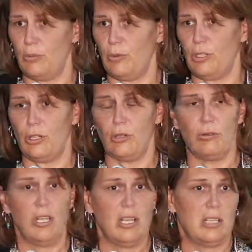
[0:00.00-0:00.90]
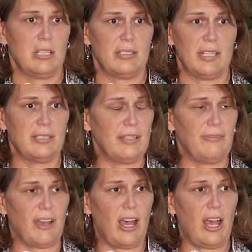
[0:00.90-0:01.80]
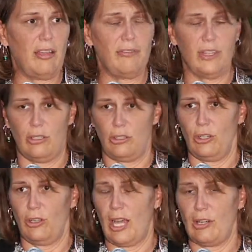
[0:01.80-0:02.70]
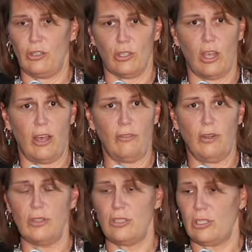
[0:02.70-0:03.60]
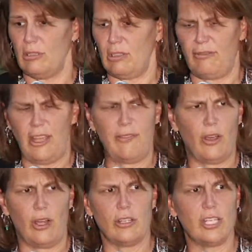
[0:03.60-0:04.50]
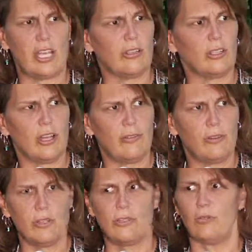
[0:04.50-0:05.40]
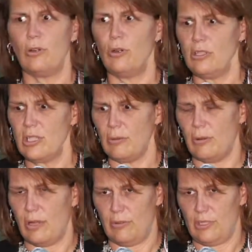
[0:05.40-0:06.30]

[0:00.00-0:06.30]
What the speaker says: When you're 65 and you're out on the golf course, and if I have a heart attack on the golf course, of course I want